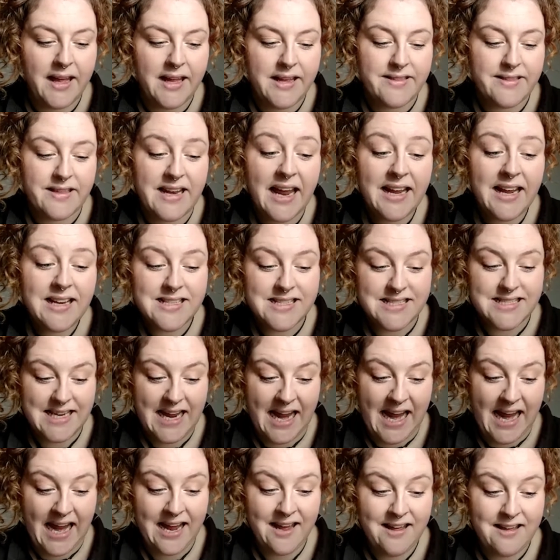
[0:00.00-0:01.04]
The next
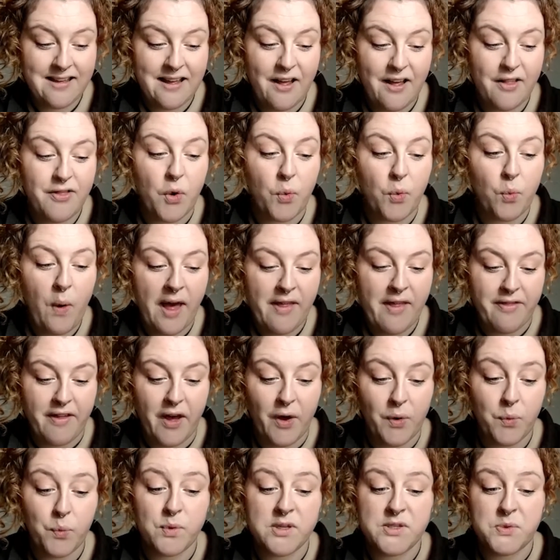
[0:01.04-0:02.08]
day, the weather
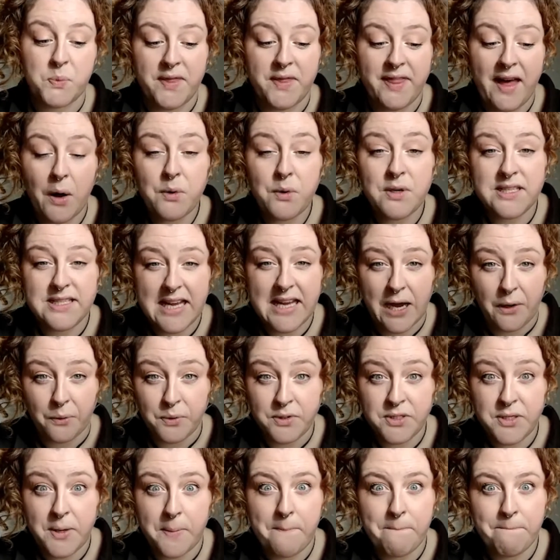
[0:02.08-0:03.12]
was without
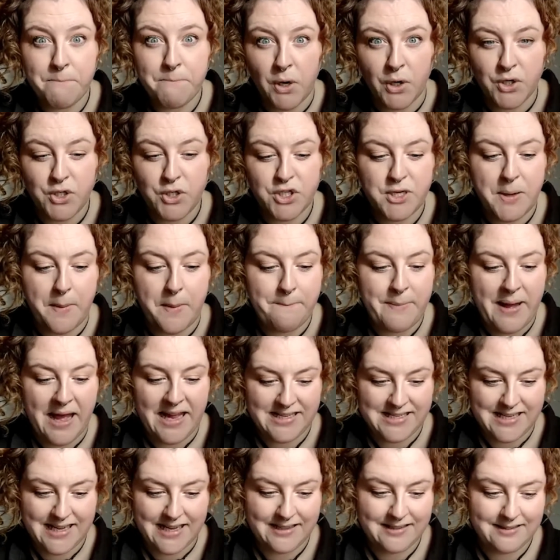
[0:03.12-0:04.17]
doubt much
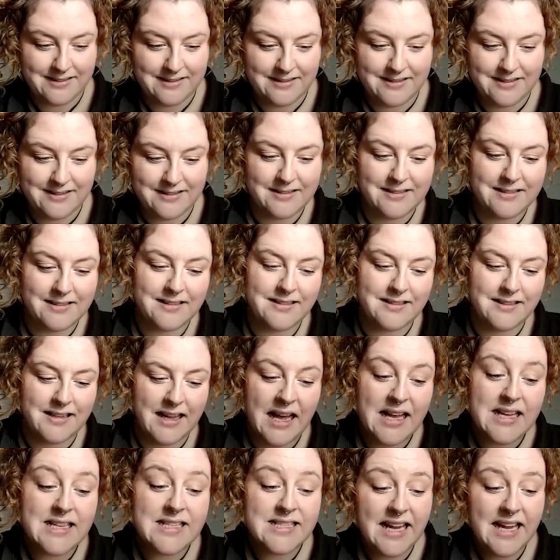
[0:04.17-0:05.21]
better.
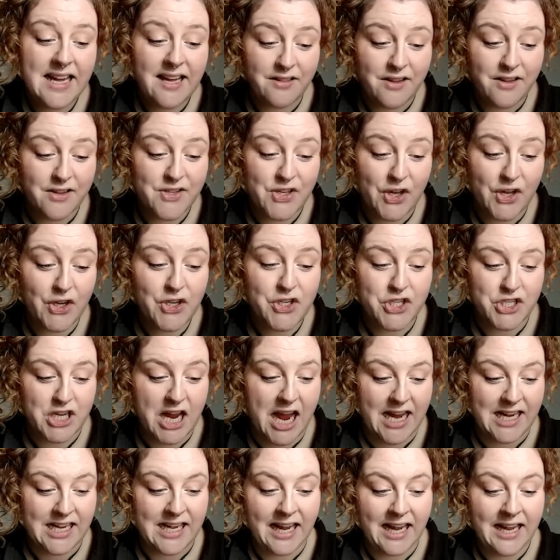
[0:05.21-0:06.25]
Seeing the sun
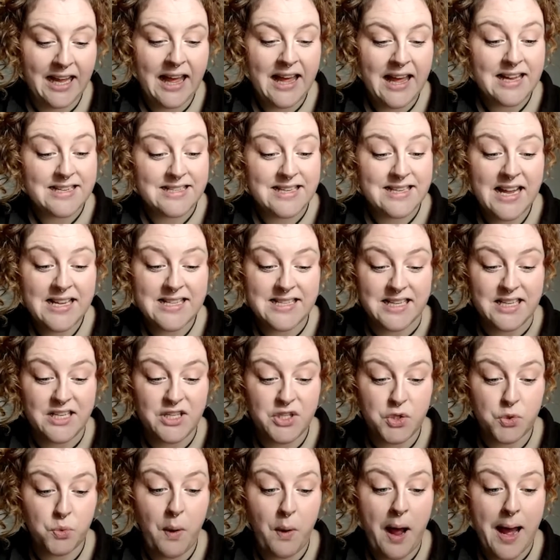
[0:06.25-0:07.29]
shining, Nessie
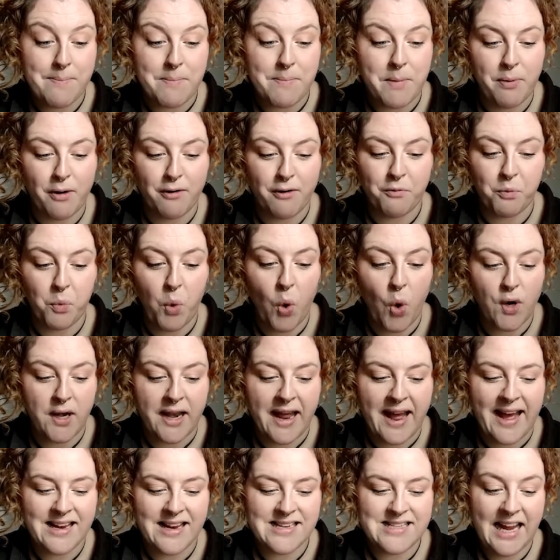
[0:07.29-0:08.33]
swam above water
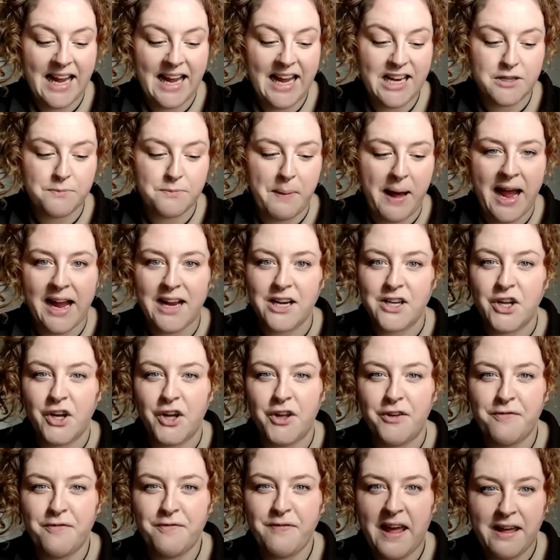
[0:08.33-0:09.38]
and hid behind her
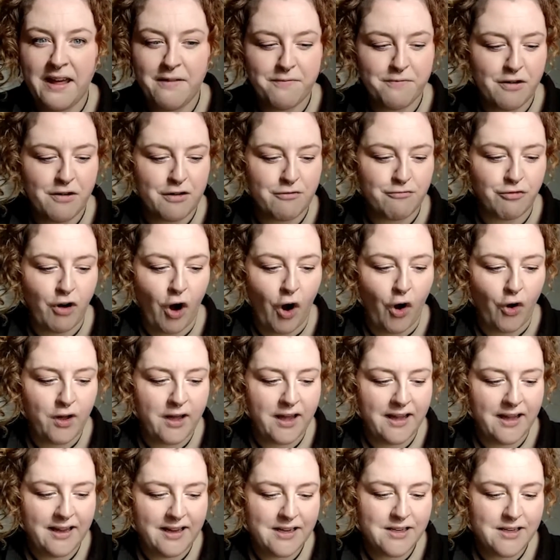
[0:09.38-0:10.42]
favourite rock,
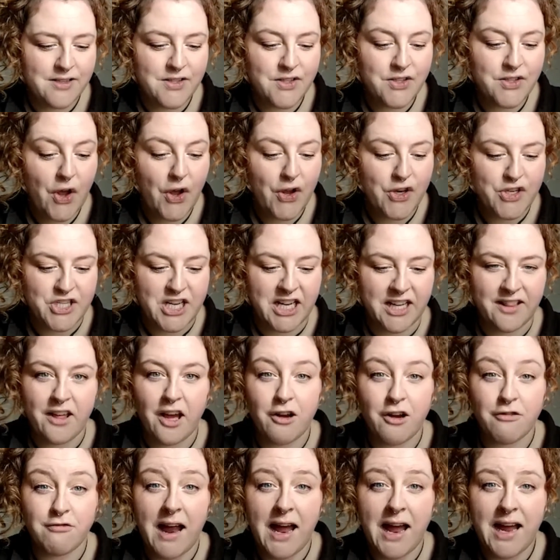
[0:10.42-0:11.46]
searching the
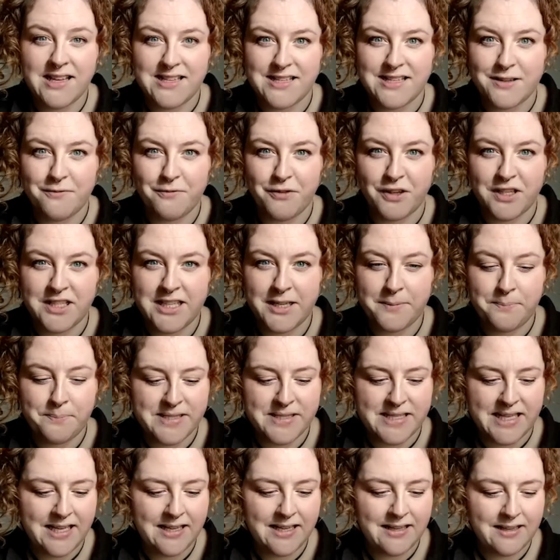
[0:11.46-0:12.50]
horizon for
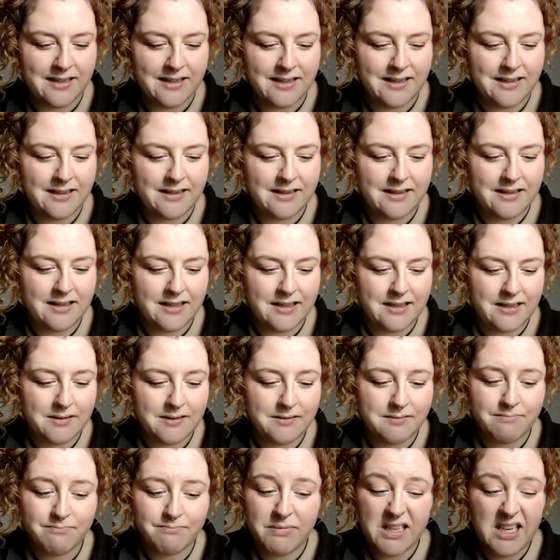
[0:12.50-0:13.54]
Tipsy.
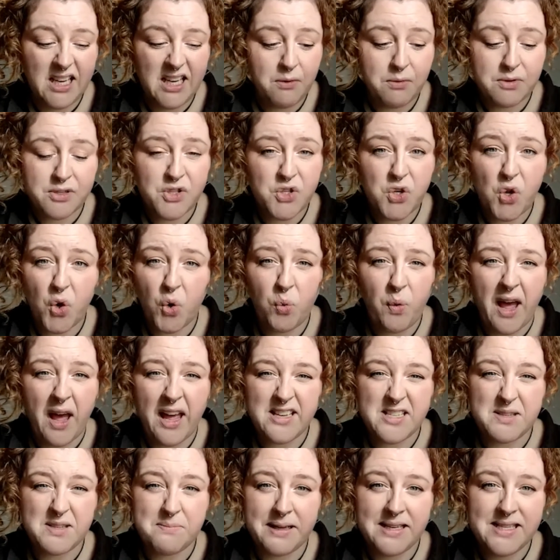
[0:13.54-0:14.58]
But he was nowhere
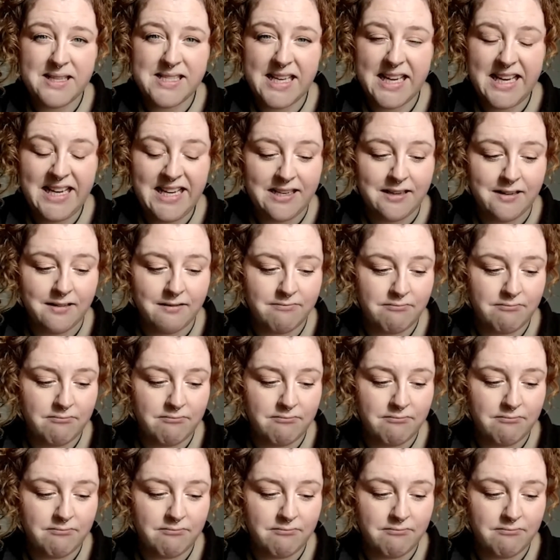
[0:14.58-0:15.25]
to be seen.